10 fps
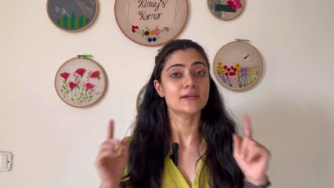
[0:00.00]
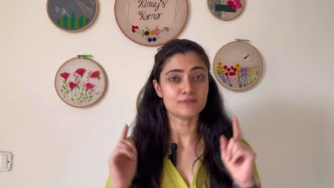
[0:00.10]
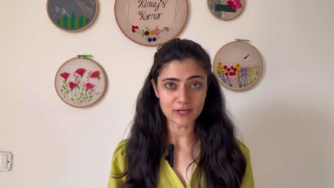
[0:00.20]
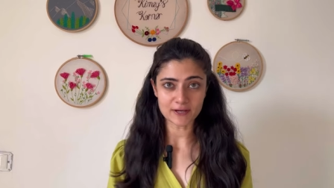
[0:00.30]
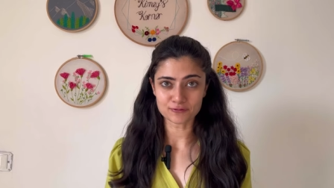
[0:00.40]
If
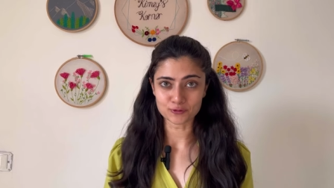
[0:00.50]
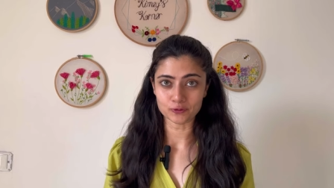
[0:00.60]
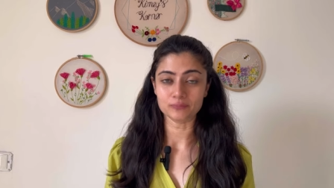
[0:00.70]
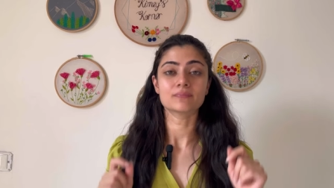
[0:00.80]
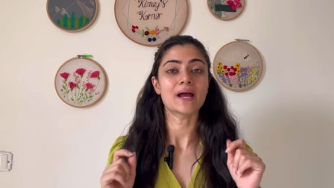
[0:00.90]
you like food
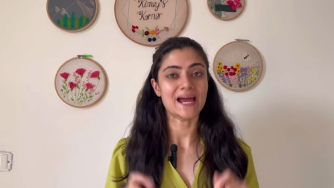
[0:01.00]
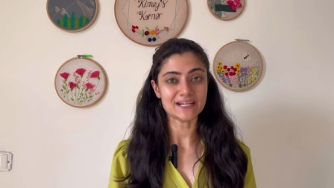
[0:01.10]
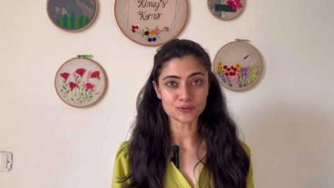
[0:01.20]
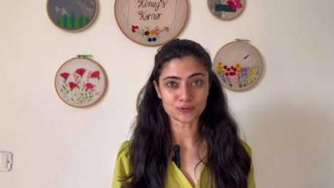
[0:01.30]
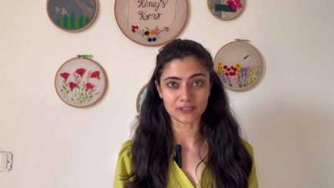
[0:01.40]

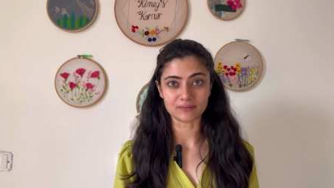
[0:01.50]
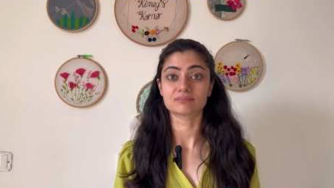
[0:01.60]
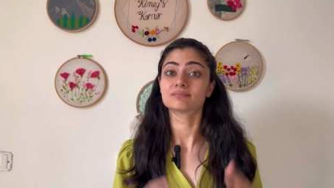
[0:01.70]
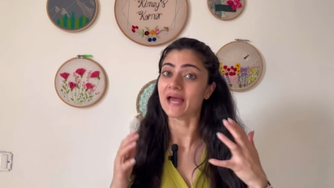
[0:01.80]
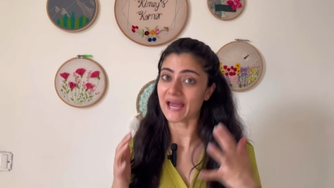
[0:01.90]
and cooking,
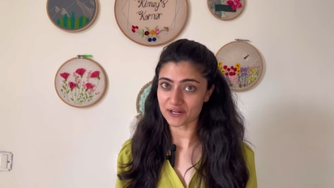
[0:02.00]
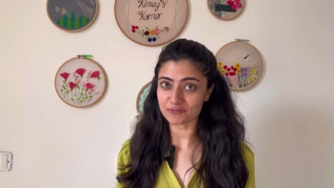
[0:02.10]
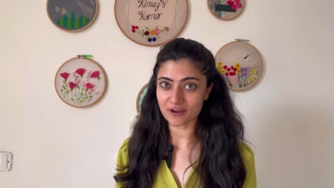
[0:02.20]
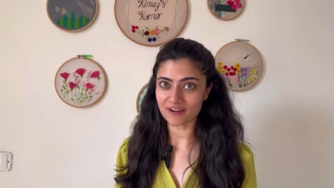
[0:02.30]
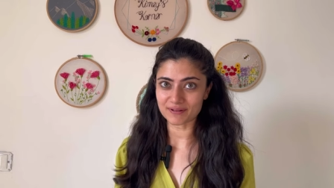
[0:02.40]
and if
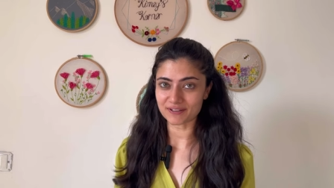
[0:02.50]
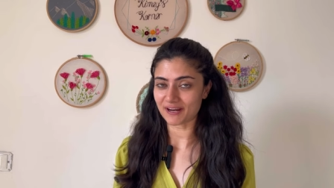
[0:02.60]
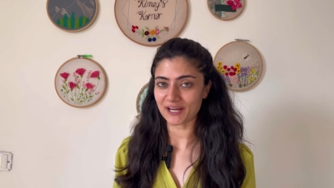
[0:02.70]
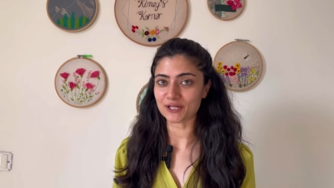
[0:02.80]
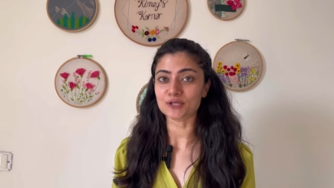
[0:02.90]
you have been
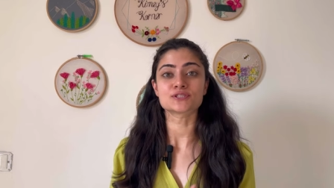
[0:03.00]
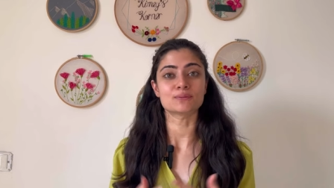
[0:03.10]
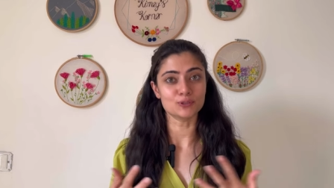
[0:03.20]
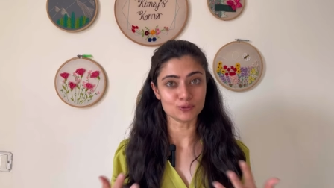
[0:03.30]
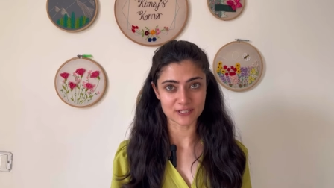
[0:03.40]
trying
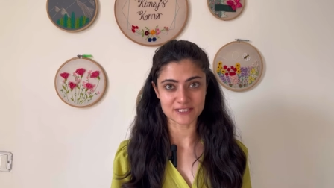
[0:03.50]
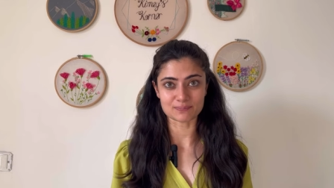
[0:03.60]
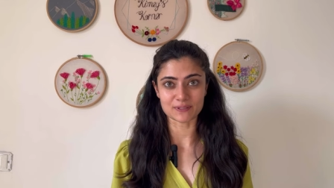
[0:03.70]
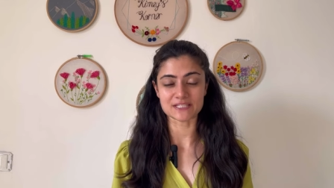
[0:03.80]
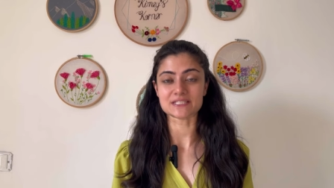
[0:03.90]
some new
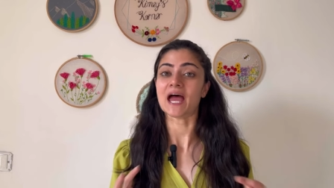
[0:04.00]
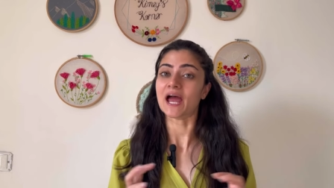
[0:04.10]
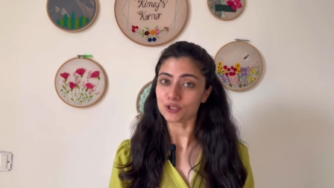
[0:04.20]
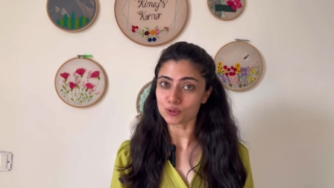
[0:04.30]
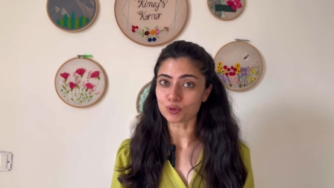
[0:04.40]
recipes
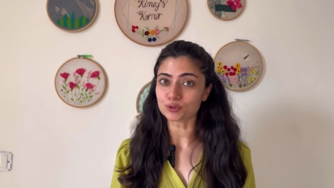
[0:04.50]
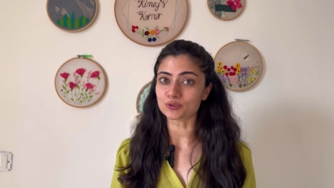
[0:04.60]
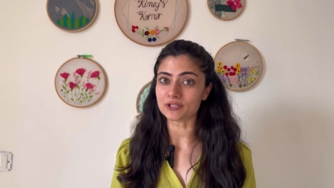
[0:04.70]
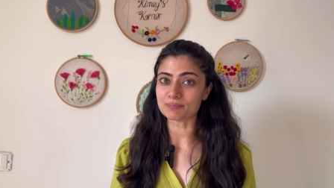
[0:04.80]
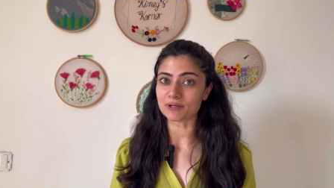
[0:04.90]
and you want to
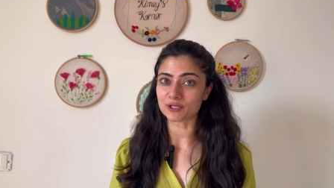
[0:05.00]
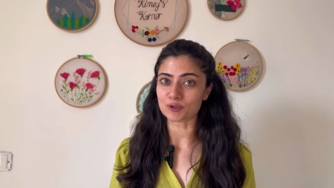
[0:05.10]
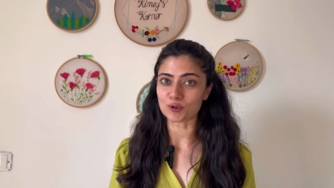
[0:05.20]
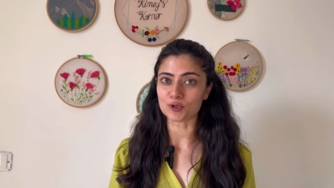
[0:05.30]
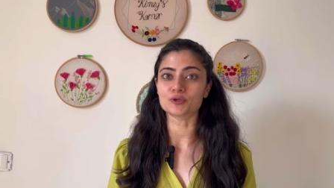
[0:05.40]
keep a
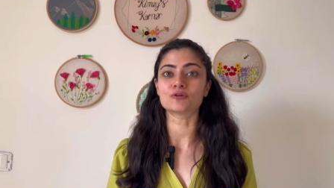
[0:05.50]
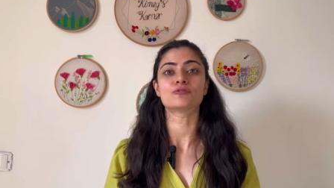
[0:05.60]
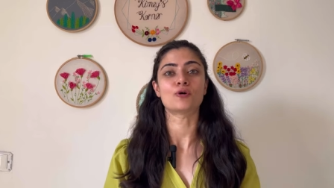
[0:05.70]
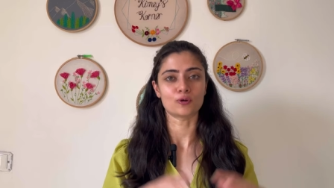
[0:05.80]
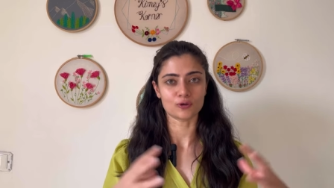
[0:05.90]
record of
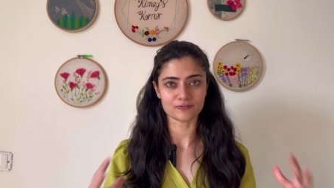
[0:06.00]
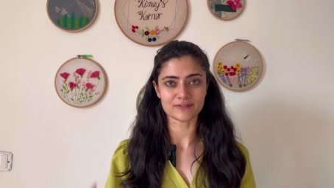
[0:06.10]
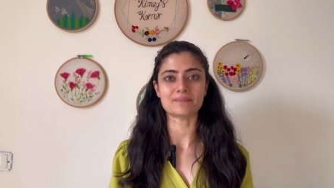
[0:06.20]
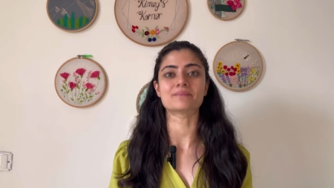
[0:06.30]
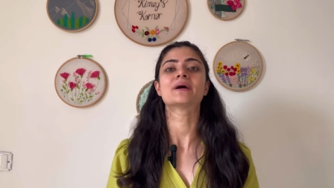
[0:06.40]
all of
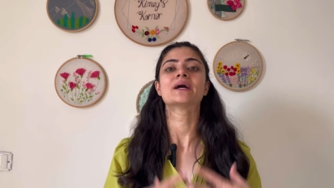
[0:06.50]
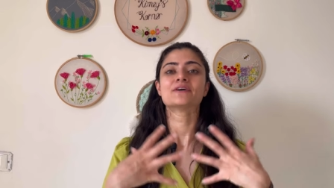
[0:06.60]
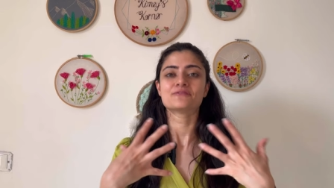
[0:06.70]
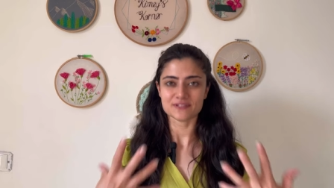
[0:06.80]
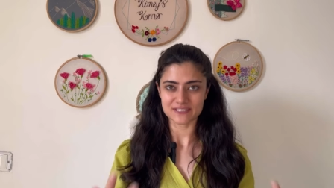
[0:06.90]
them
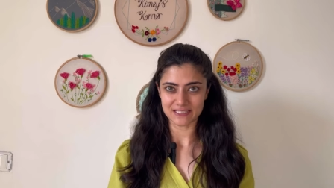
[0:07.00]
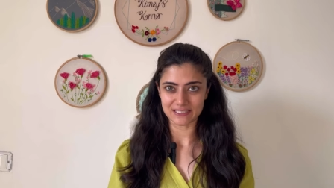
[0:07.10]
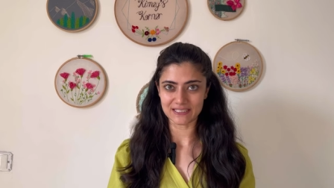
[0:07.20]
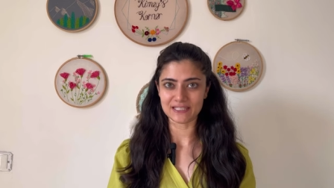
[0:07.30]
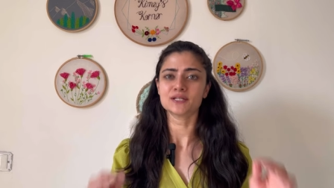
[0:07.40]

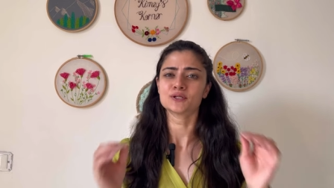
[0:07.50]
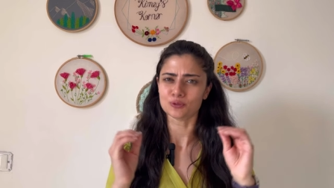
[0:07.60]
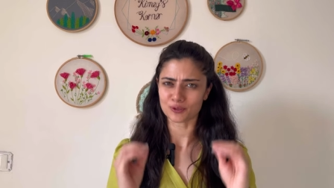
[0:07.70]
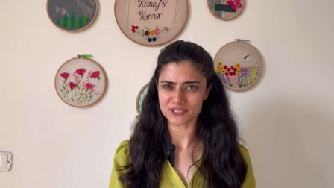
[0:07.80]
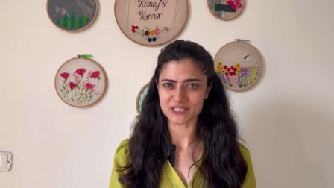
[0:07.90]
physically,
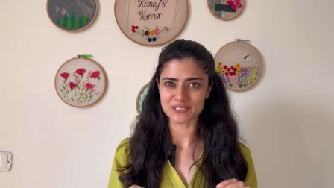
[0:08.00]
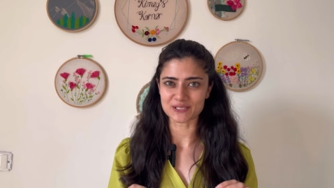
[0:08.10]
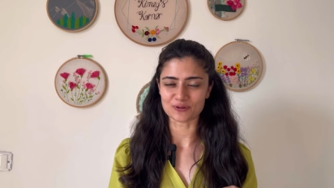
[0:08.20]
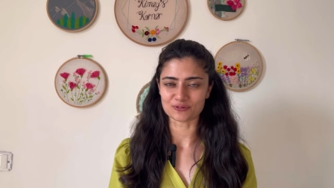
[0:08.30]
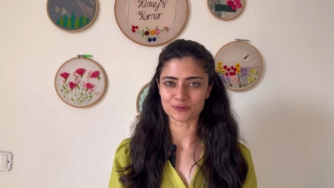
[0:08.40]
not just in
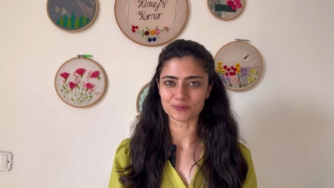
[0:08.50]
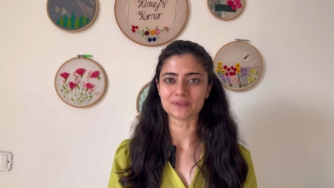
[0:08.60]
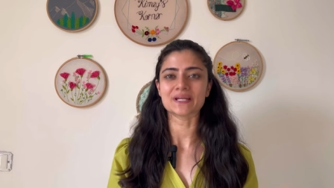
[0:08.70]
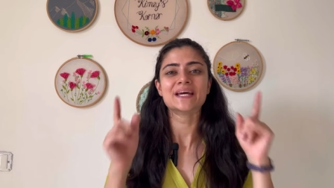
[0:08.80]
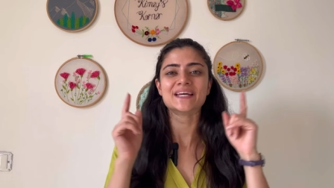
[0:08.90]
your phone,
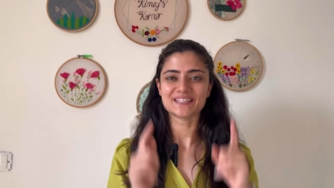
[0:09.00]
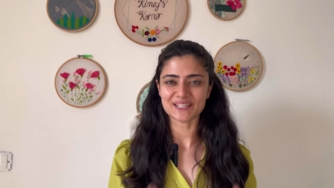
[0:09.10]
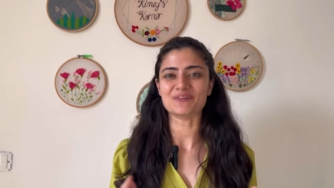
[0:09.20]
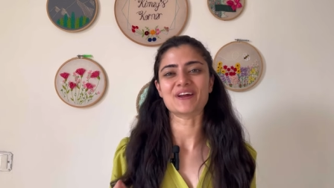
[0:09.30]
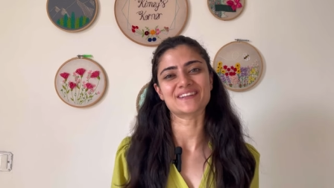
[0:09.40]

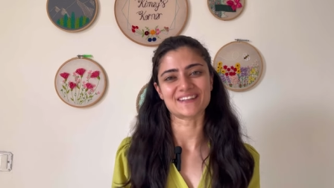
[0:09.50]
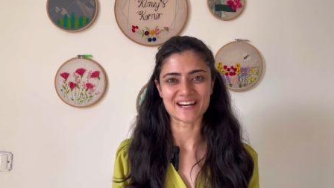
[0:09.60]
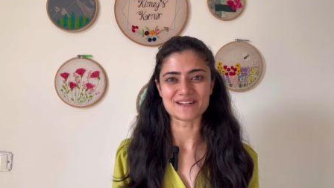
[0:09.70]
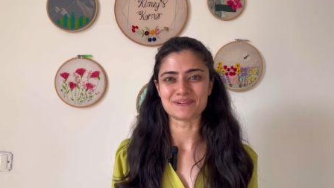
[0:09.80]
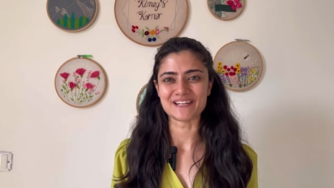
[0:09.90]
then you are at the
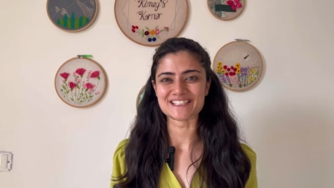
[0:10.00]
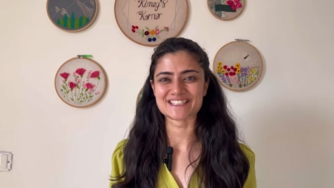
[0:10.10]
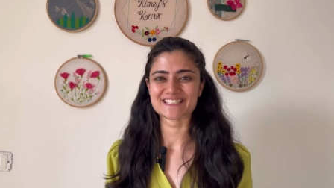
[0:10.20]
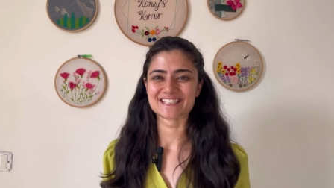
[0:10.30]
right place.